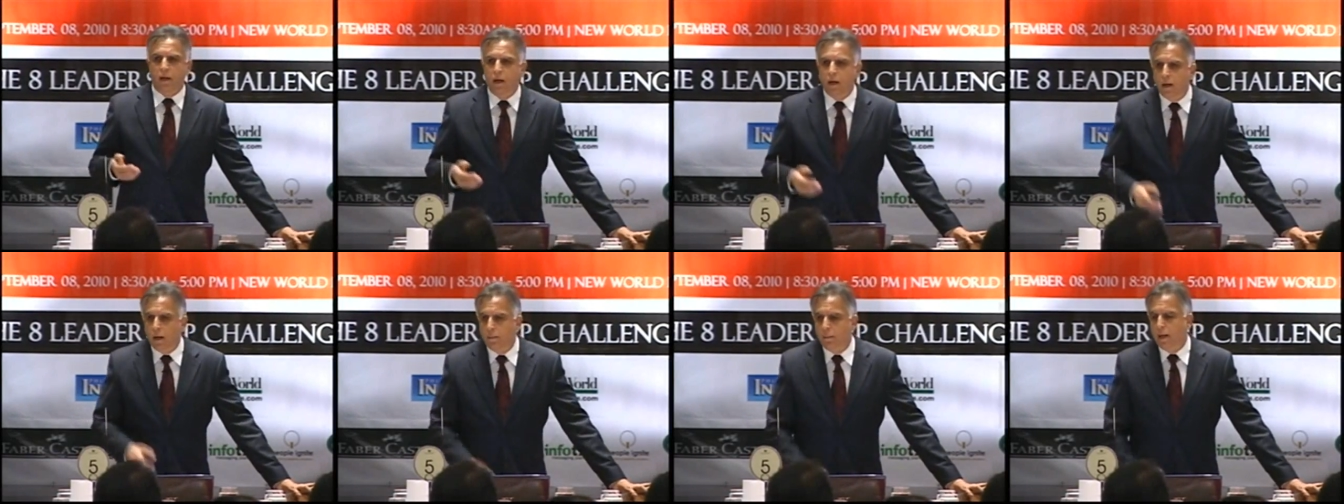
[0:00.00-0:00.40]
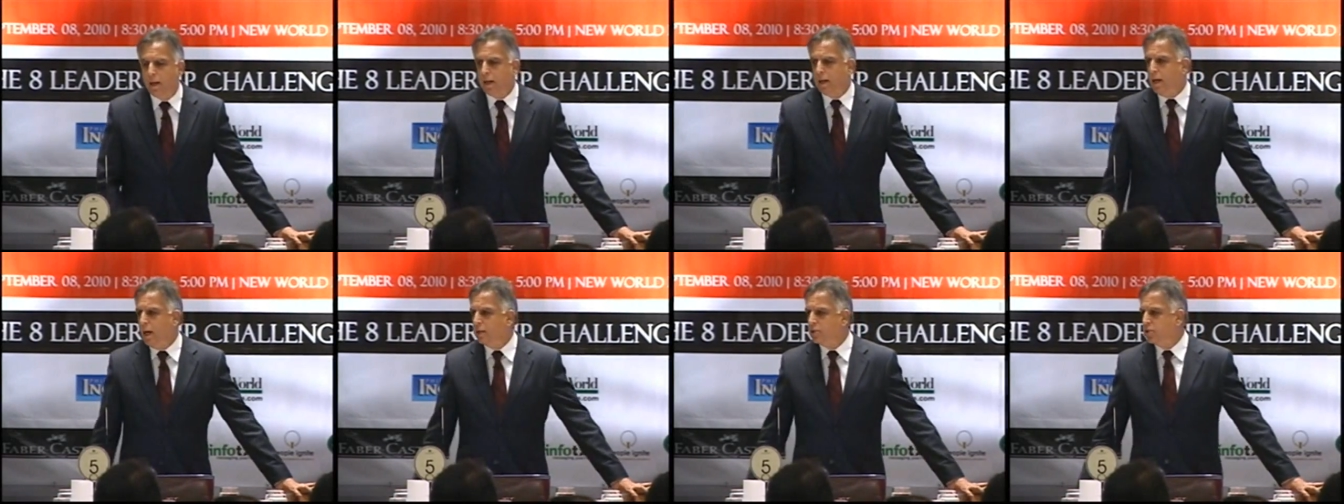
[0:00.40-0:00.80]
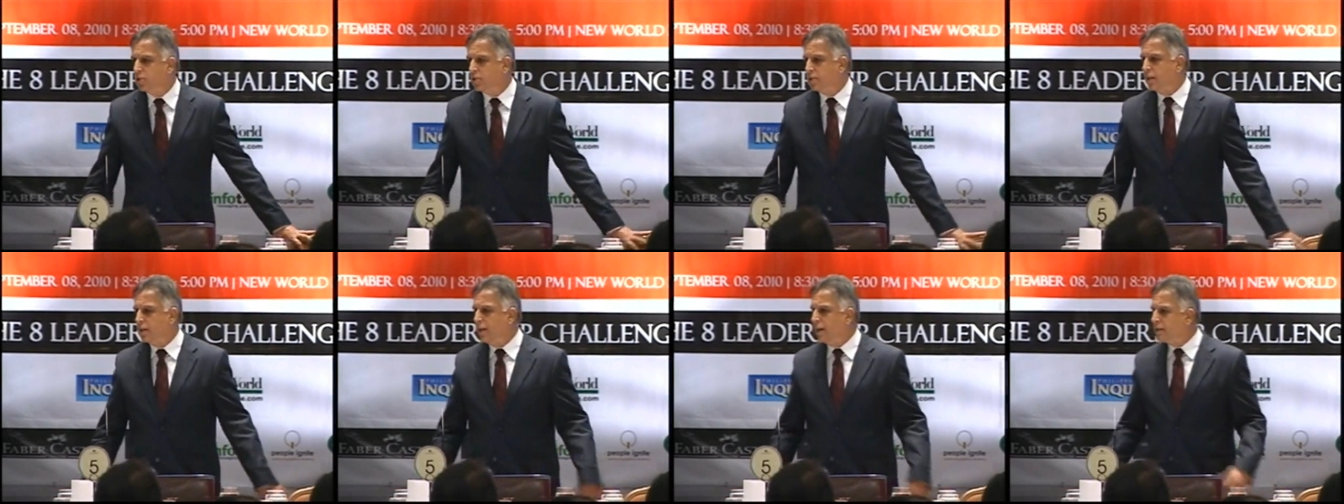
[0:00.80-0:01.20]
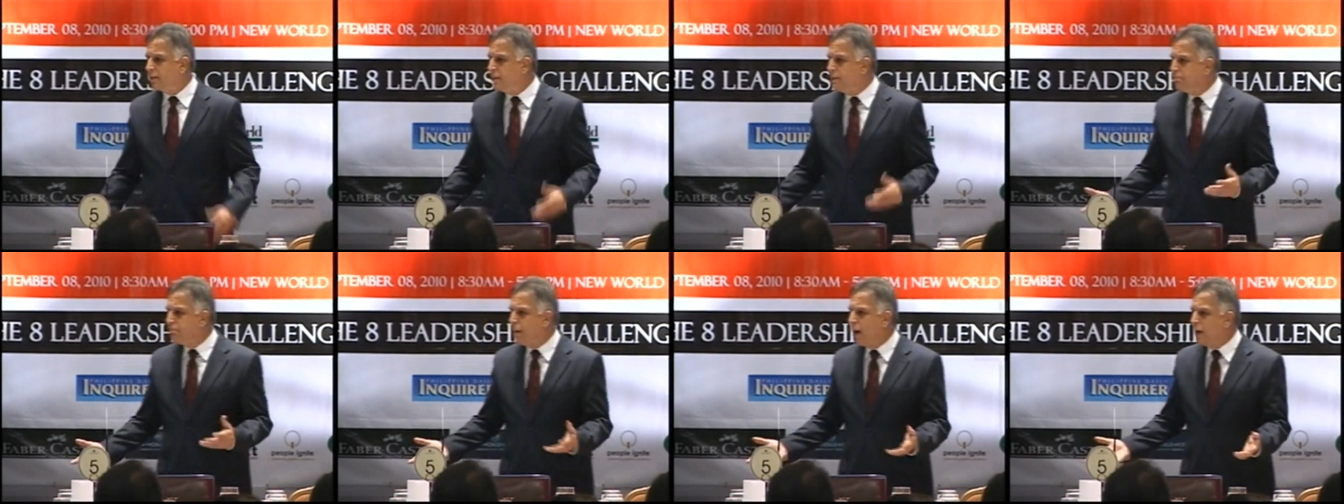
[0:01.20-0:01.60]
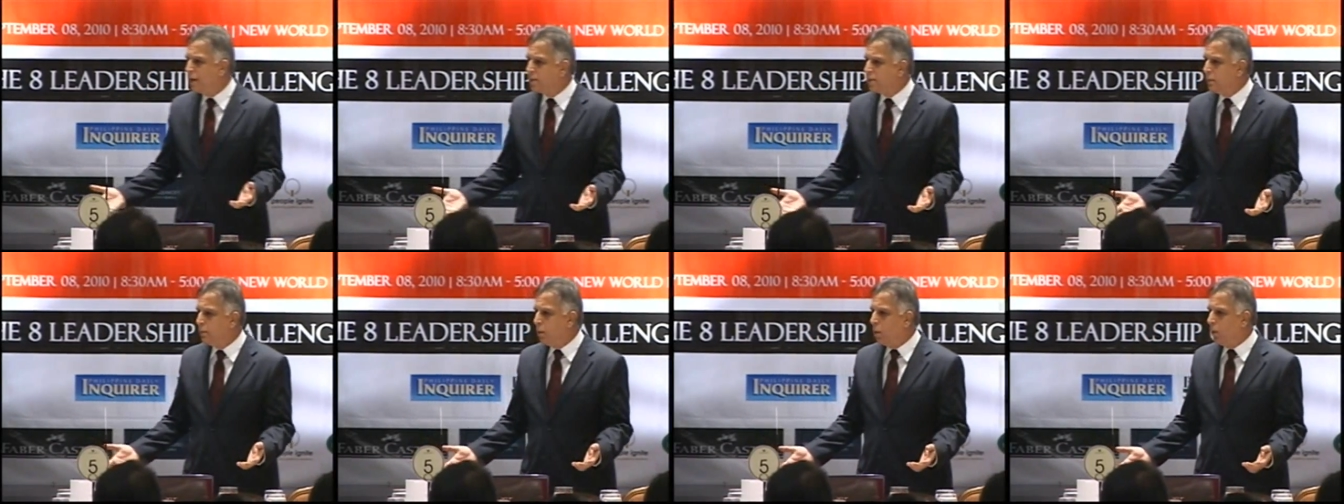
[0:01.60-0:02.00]
Oh my God, she said, that's
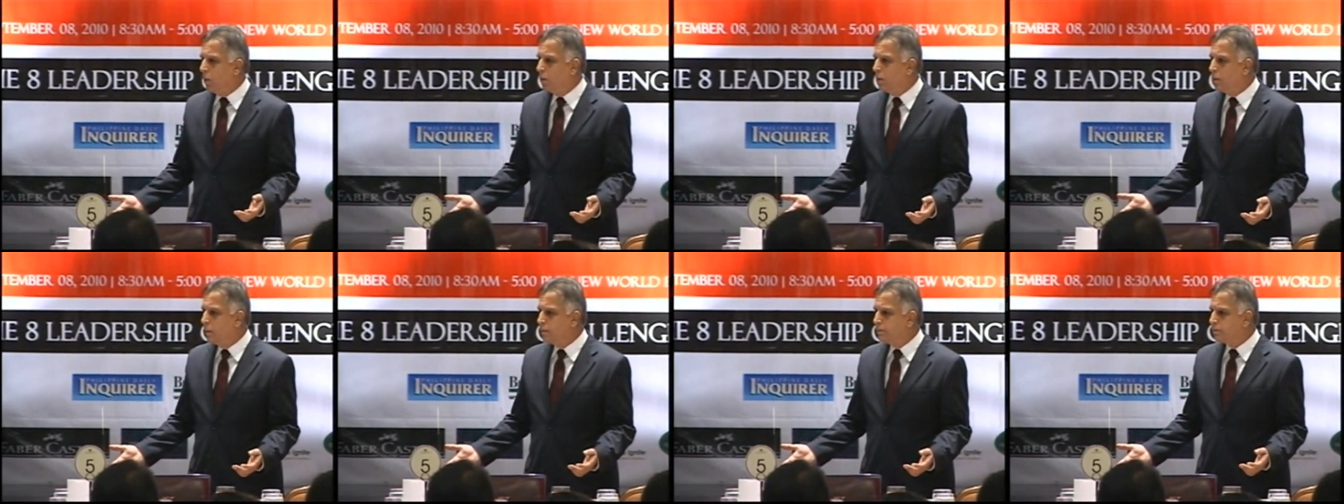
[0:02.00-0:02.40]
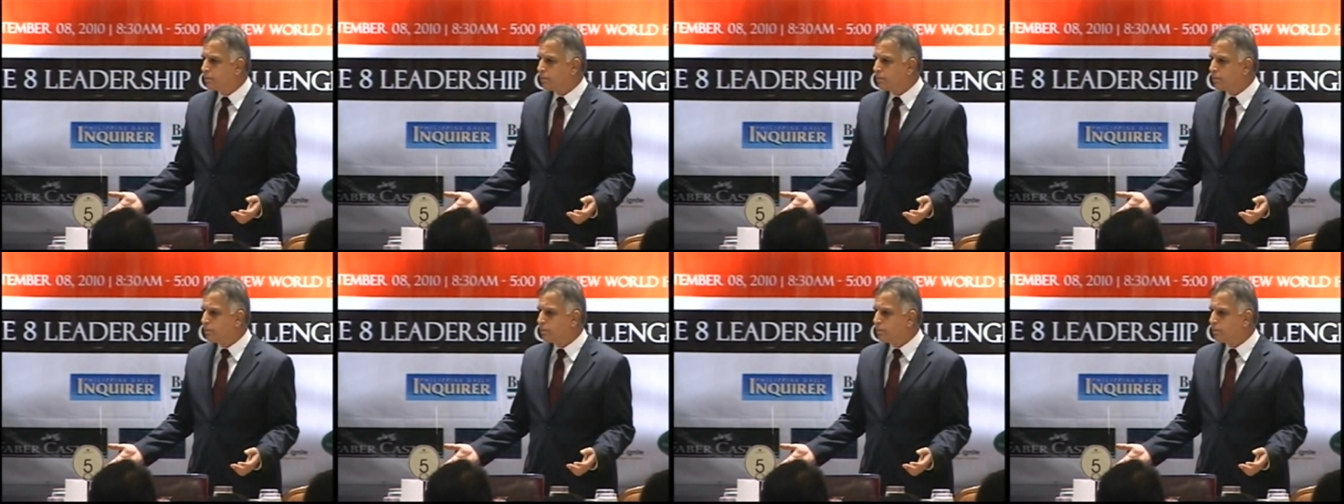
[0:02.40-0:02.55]
impossible.